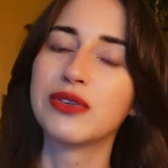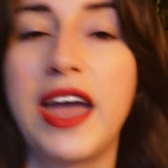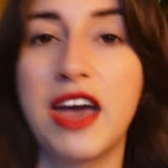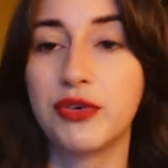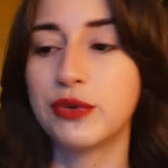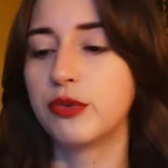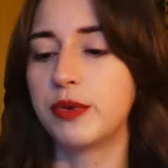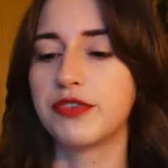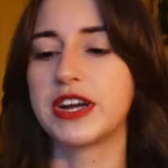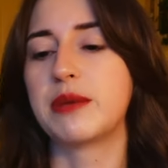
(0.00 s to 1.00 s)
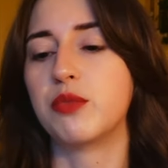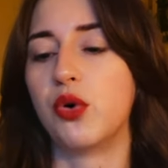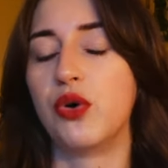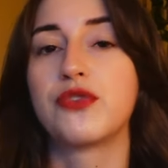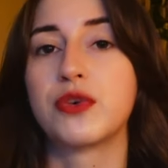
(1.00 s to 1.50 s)
I have also been reading
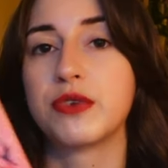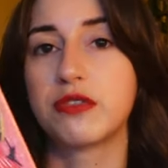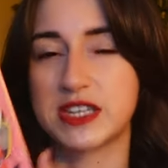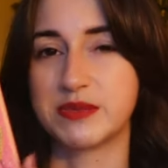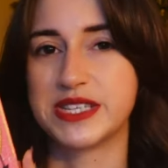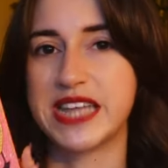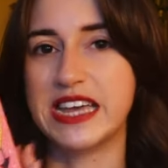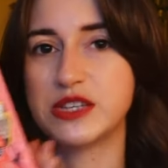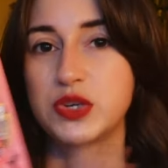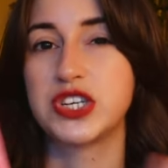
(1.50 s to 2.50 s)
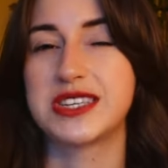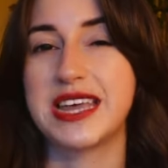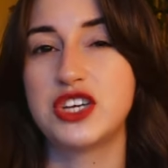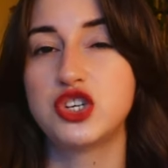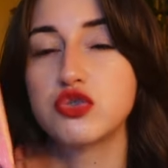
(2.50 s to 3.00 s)
more from Christmas Days, which is
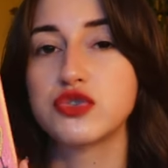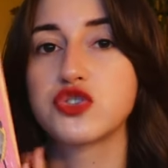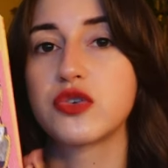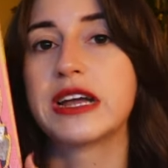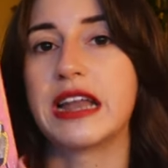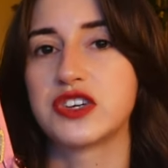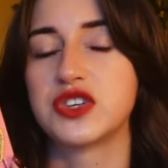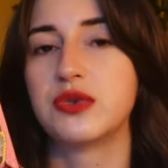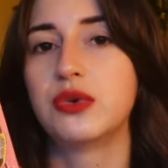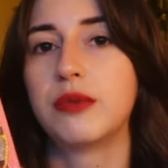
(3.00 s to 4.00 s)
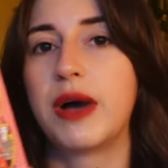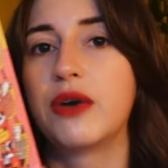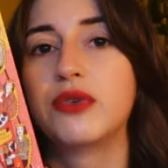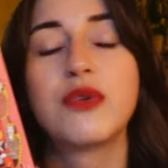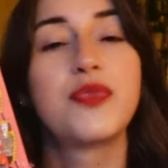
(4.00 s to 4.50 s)
a short story collection all
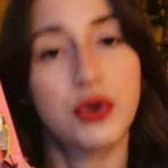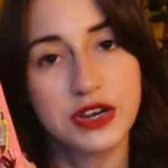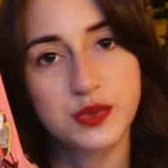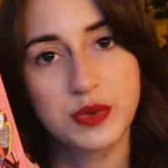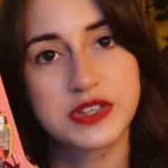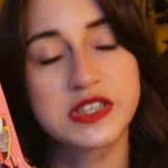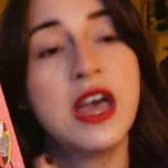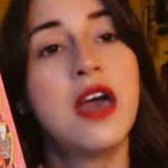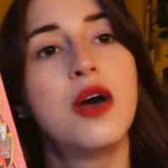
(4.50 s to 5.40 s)
about Christmas